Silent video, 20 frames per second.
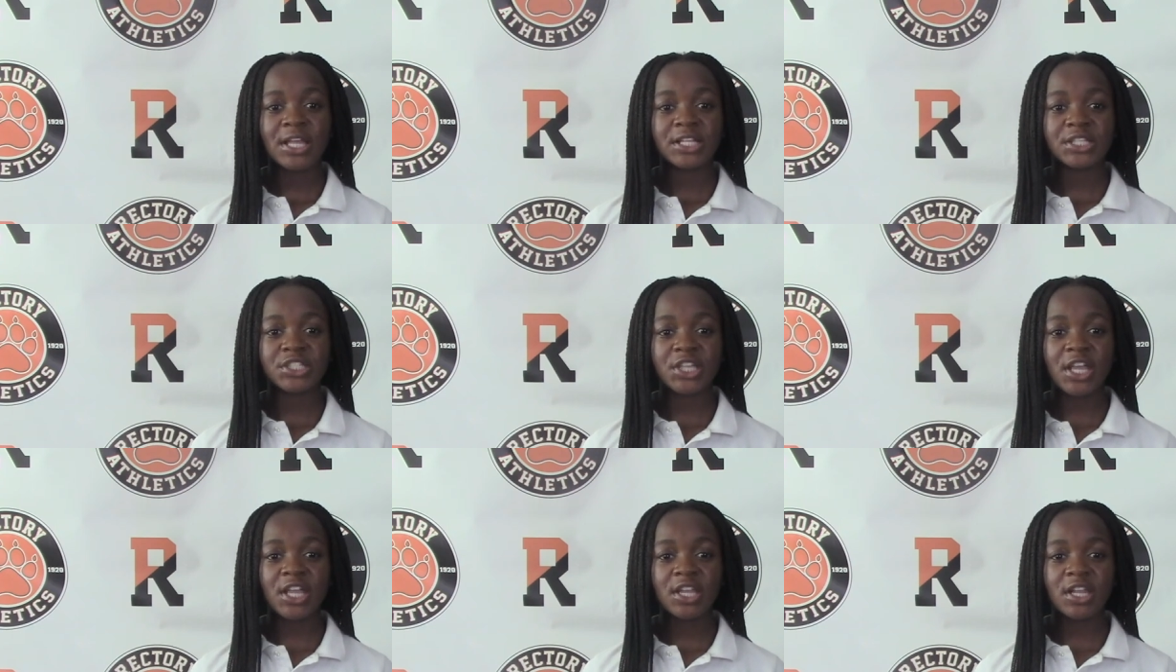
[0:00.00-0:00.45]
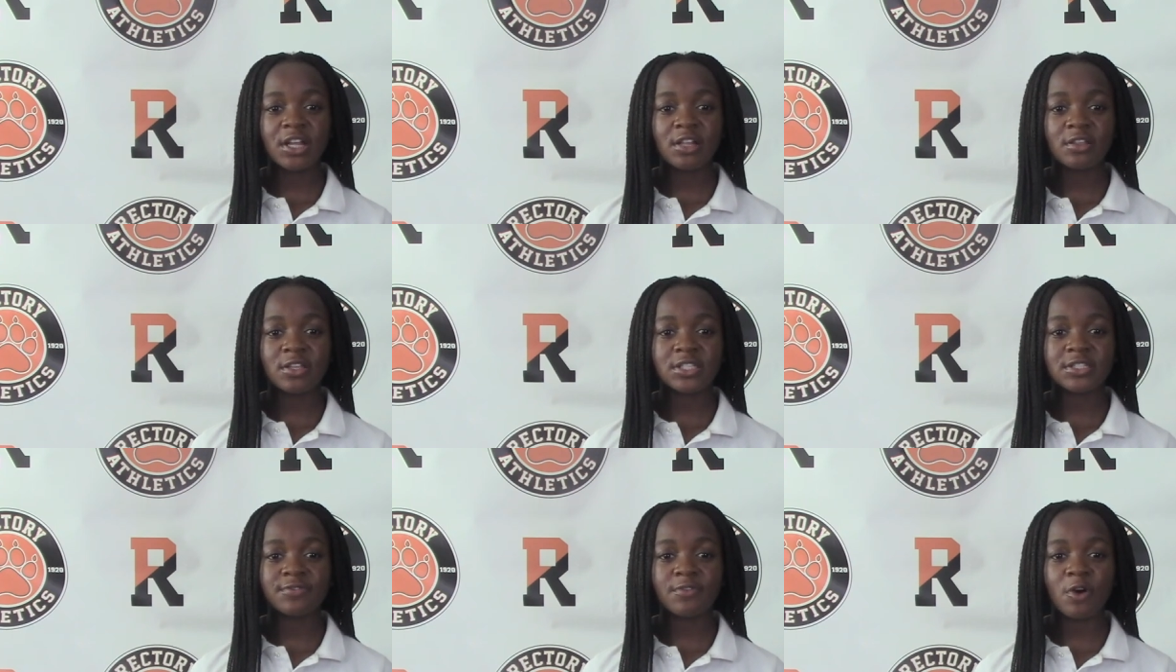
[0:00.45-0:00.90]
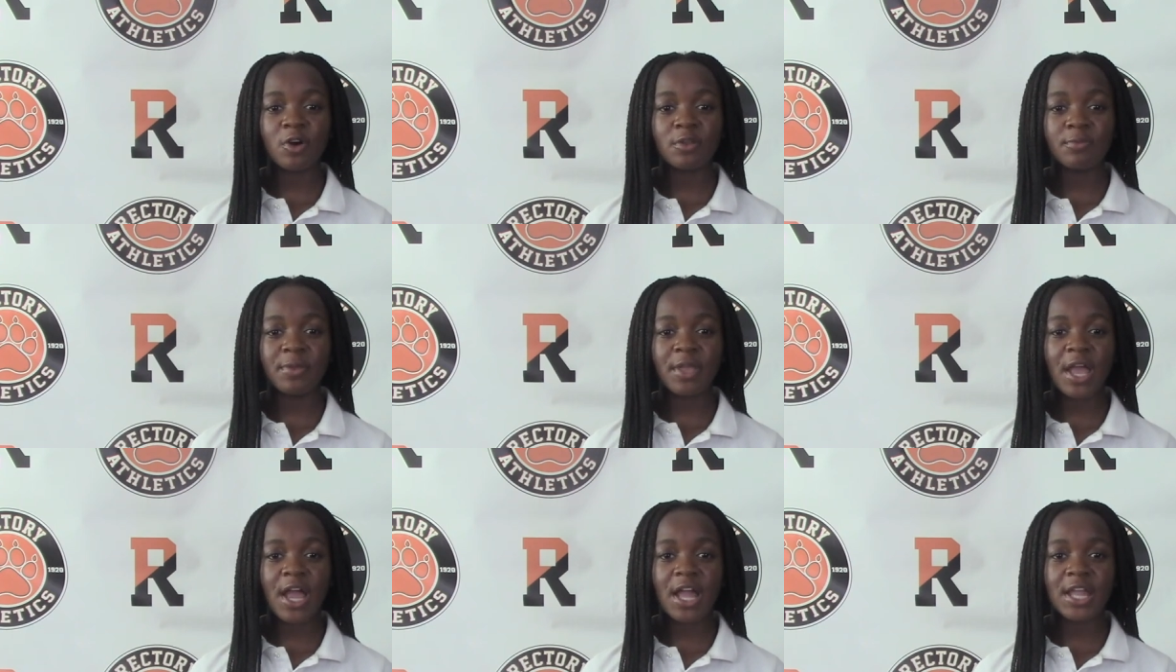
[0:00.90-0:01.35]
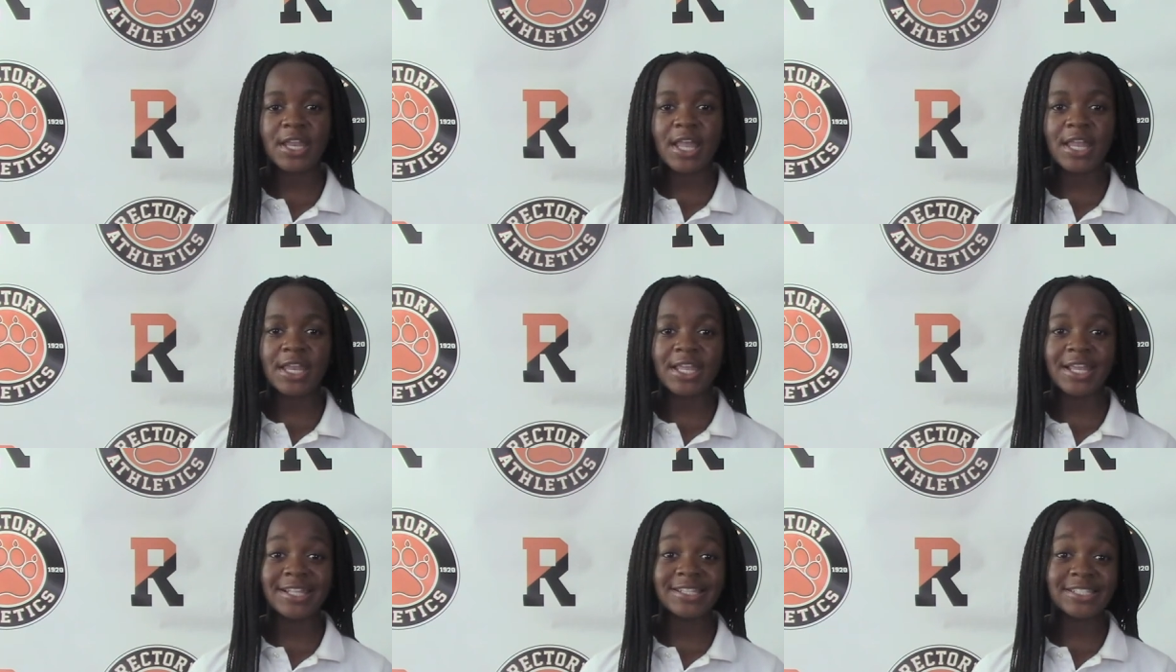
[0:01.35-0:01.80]
Jay and Nicholas followed behind,
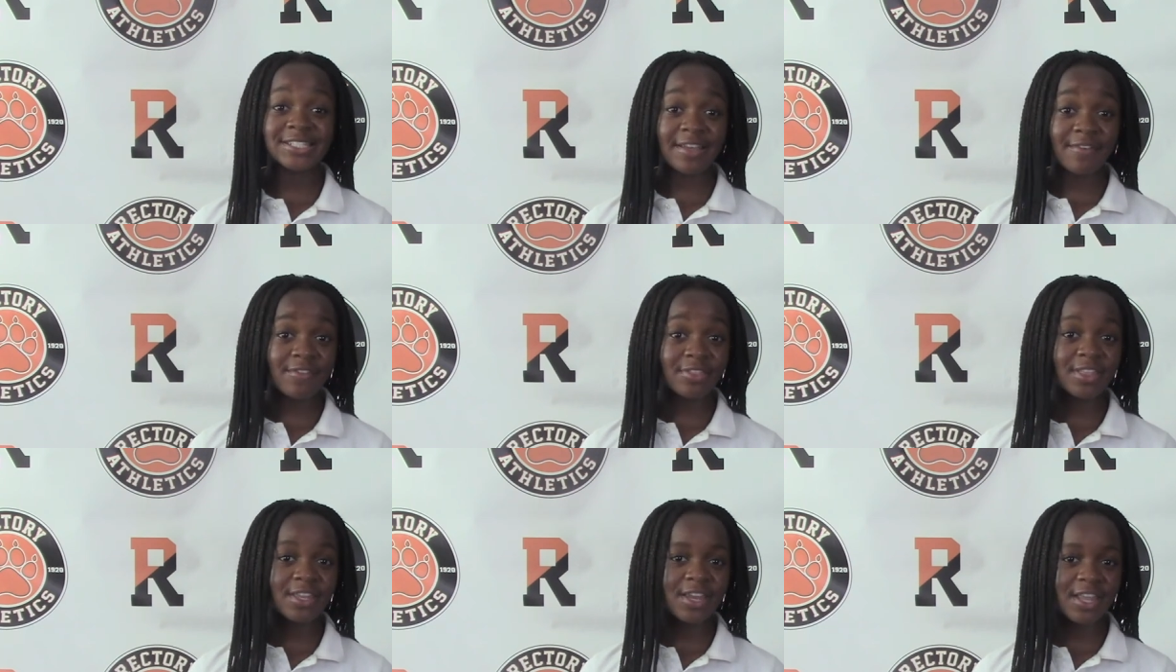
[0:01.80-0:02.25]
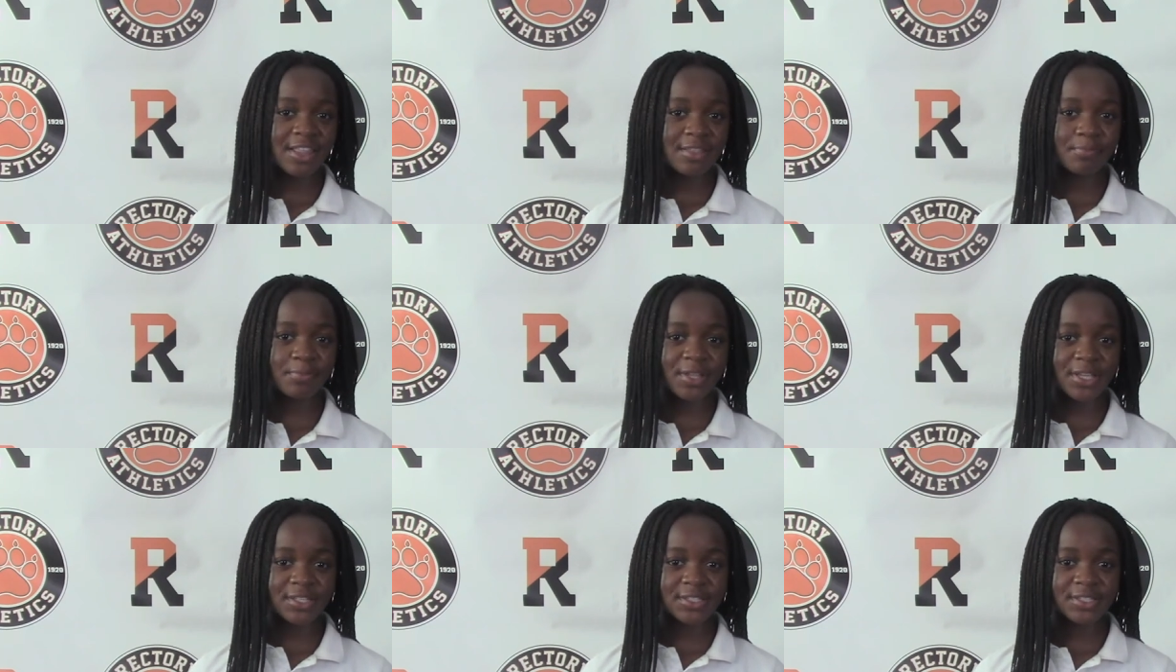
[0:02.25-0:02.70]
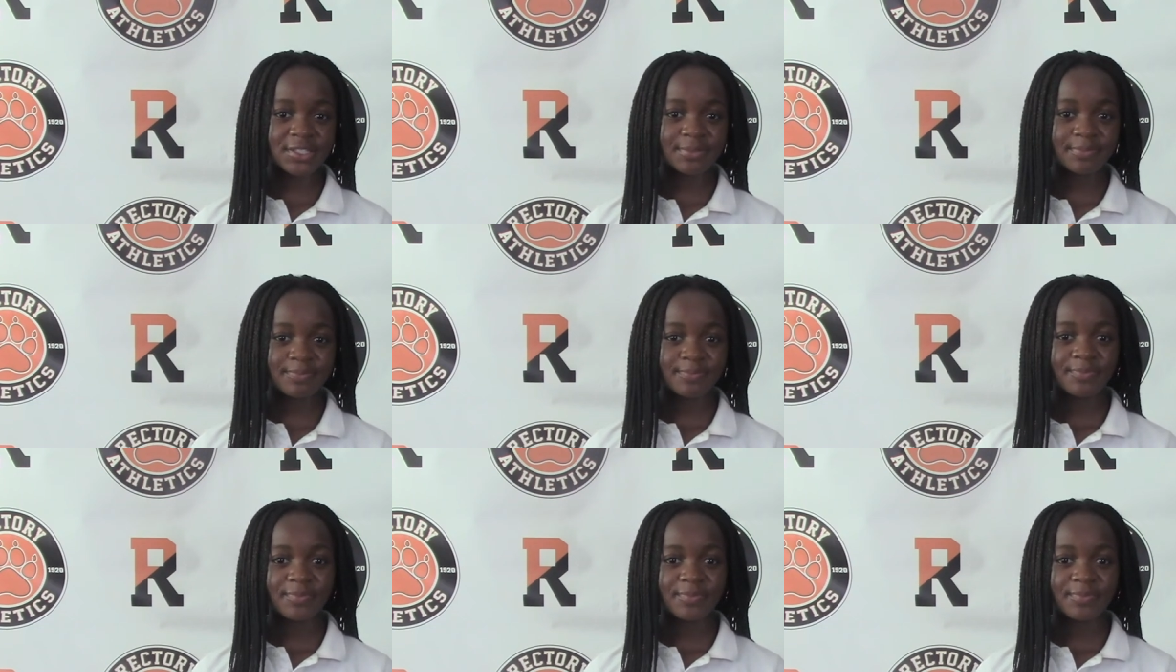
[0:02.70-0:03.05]
ending in 7th and 8th place.